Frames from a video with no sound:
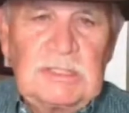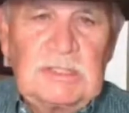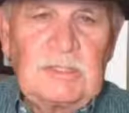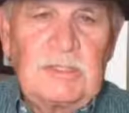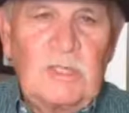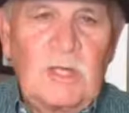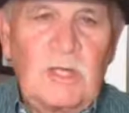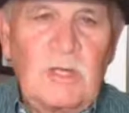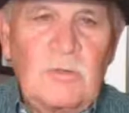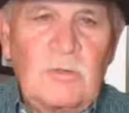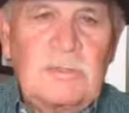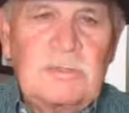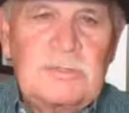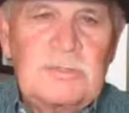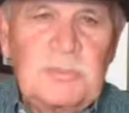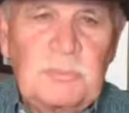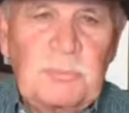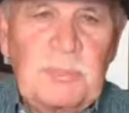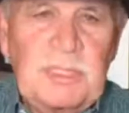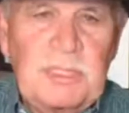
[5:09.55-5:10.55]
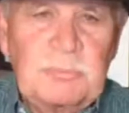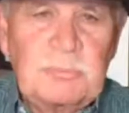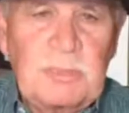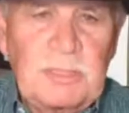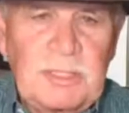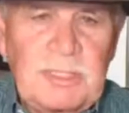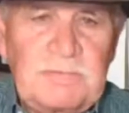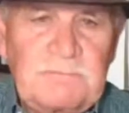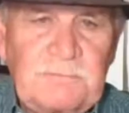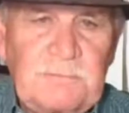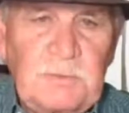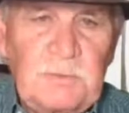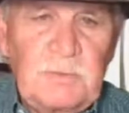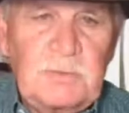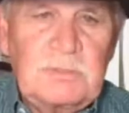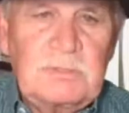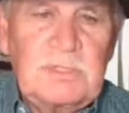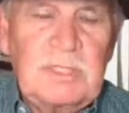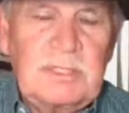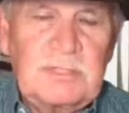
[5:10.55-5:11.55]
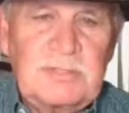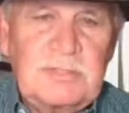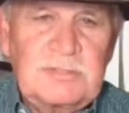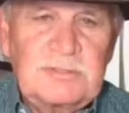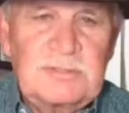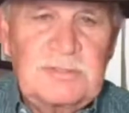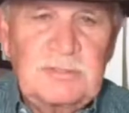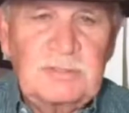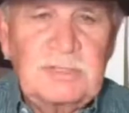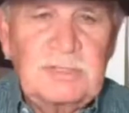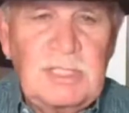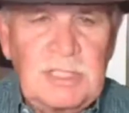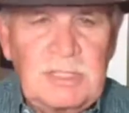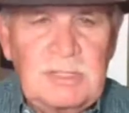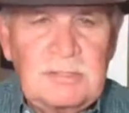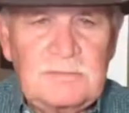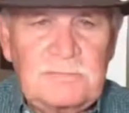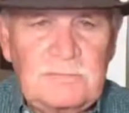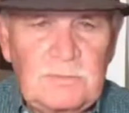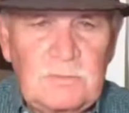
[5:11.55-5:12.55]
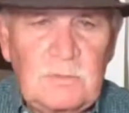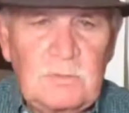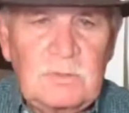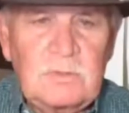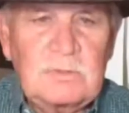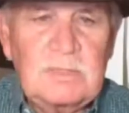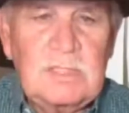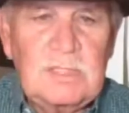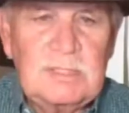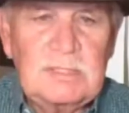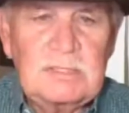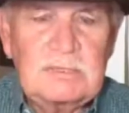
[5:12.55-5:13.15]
know that you're being prayed for, that you're cared for.